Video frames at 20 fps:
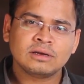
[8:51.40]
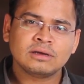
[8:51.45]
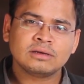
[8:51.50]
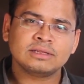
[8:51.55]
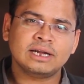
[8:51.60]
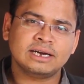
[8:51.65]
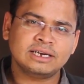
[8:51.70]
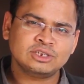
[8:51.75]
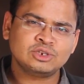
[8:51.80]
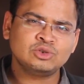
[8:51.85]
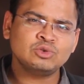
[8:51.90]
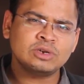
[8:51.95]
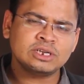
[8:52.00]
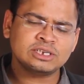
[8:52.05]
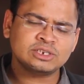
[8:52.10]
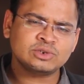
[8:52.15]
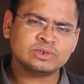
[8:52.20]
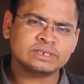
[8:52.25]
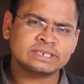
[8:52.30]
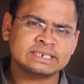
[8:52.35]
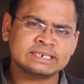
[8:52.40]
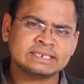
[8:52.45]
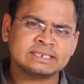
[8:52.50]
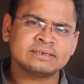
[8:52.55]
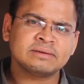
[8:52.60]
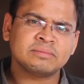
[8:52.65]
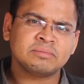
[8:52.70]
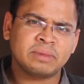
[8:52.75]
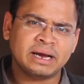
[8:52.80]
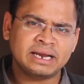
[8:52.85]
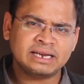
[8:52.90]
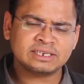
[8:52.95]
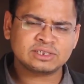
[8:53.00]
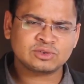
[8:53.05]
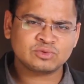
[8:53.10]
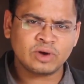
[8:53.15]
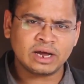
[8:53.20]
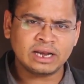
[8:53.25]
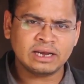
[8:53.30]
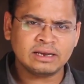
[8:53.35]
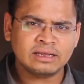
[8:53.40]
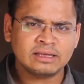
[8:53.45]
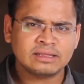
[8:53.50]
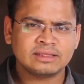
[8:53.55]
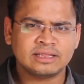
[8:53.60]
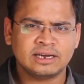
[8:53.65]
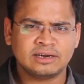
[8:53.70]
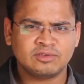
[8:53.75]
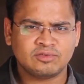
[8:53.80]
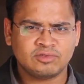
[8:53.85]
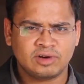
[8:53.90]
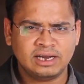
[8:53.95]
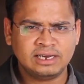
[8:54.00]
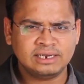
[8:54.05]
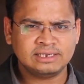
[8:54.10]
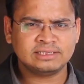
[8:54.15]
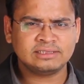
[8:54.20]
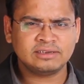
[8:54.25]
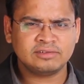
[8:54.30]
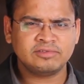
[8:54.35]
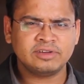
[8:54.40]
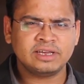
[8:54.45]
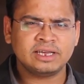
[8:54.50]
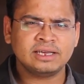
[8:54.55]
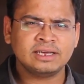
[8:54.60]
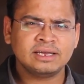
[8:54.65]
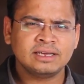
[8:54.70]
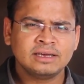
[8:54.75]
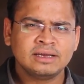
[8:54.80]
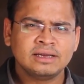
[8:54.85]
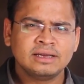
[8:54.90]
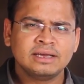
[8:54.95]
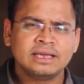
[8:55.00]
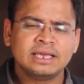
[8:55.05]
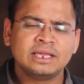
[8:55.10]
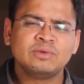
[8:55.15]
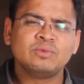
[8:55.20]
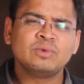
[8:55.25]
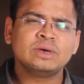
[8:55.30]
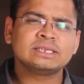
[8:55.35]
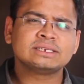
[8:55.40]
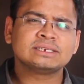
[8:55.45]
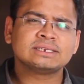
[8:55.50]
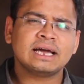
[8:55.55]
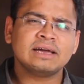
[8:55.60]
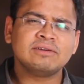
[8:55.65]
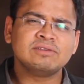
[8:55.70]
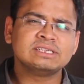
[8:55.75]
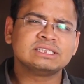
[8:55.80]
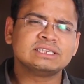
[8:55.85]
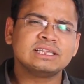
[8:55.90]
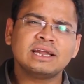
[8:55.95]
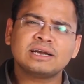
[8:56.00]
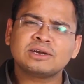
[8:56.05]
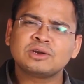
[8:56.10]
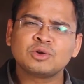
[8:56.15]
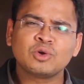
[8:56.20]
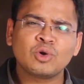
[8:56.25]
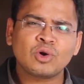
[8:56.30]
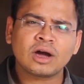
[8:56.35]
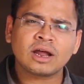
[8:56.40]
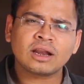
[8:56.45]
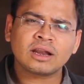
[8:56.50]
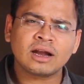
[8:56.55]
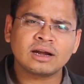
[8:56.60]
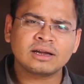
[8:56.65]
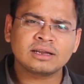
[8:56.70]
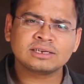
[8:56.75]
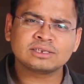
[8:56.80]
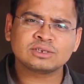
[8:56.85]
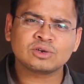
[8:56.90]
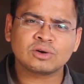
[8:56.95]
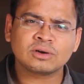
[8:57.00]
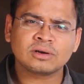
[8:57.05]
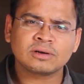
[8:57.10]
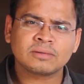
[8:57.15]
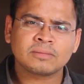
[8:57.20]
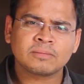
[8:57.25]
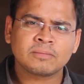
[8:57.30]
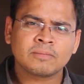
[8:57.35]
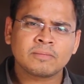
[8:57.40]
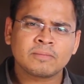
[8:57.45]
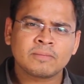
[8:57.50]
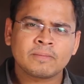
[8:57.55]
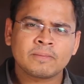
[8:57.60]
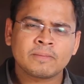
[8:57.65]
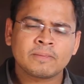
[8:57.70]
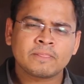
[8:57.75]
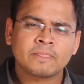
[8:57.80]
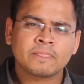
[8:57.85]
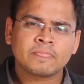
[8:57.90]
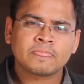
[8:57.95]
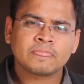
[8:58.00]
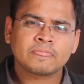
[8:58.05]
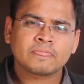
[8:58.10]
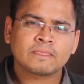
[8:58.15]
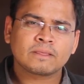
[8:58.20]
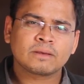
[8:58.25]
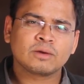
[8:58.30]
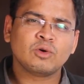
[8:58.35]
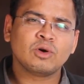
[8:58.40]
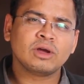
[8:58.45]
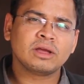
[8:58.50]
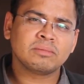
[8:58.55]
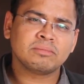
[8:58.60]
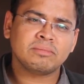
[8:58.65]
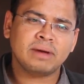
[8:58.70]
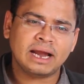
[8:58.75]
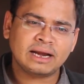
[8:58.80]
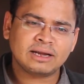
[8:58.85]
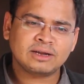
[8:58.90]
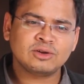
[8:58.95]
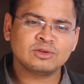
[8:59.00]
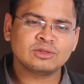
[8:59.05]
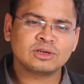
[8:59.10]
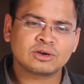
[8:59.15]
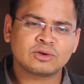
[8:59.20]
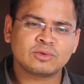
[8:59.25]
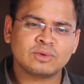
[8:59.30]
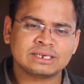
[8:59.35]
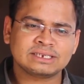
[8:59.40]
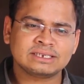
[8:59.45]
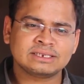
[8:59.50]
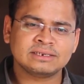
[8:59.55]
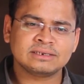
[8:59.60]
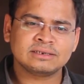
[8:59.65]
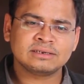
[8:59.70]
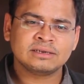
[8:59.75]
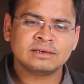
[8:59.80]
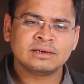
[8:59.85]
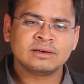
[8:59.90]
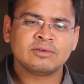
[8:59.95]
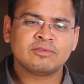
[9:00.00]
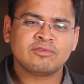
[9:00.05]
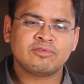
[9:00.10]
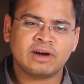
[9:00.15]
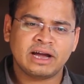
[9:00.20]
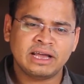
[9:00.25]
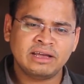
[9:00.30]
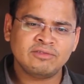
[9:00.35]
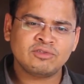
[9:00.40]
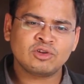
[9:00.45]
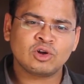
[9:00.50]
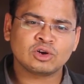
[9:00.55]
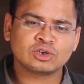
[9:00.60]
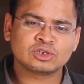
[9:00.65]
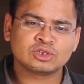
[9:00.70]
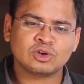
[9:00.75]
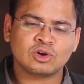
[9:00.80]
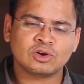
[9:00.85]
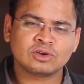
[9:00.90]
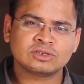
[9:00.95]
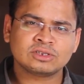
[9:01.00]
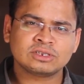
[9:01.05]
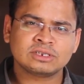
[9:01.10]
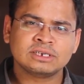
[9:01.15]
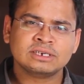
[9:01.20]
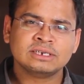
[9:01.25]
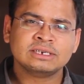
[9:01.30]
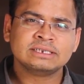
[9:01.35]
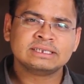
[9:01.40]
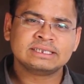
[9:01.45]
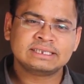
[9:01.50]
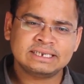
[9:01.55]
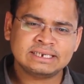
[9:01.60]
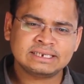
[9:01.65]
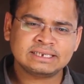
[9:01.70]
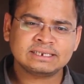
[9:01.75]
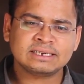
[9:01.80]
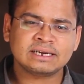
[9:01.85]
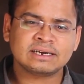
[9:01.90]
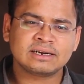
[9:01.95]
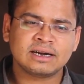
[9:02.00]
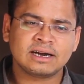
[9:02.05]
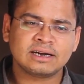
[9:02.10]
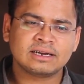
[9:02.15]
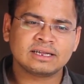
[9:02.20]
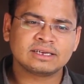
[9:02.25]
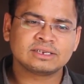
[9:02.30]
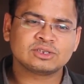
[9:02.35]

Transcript: that is 2 raised to 6 minus 1, that 1 is the way in which I will select no Carnatic song. Going back to the question, 5 rock songs, 6 Carnatic